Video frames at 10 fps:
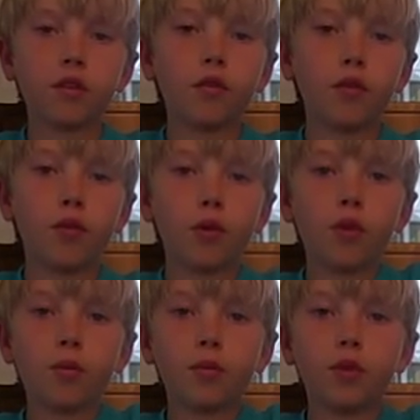if you throw
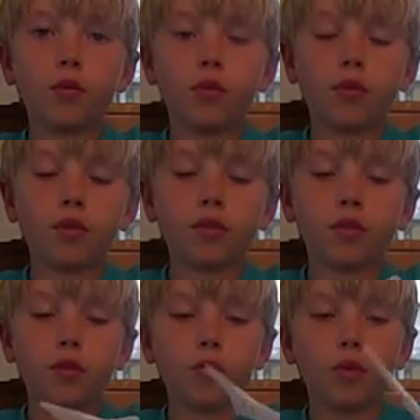them, they will a
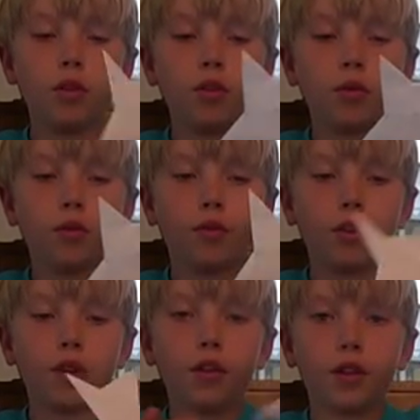certain way. They will
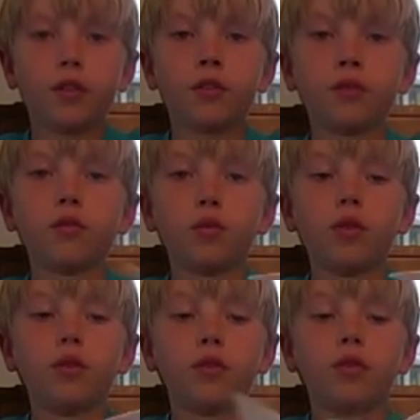fly like
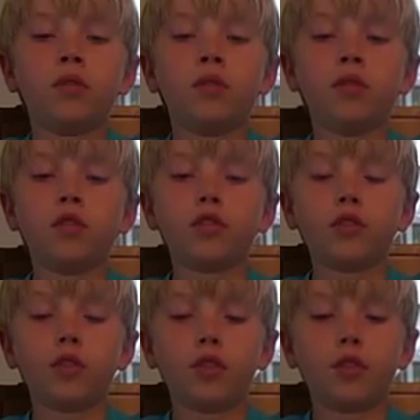real
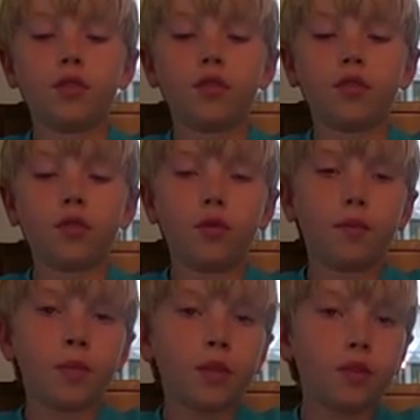shuriken. So
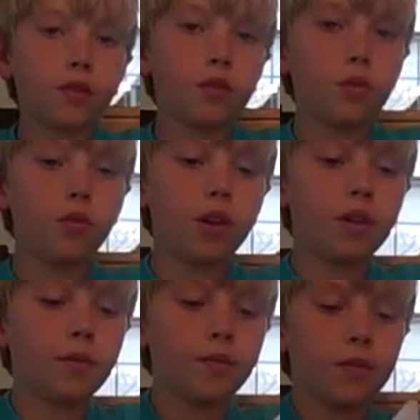to do
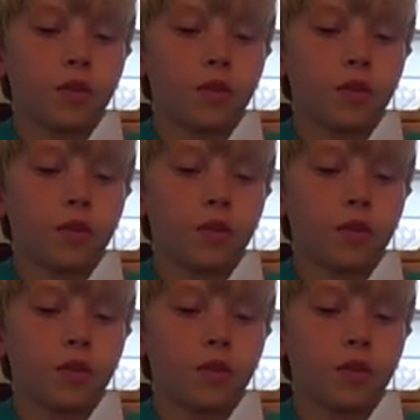that,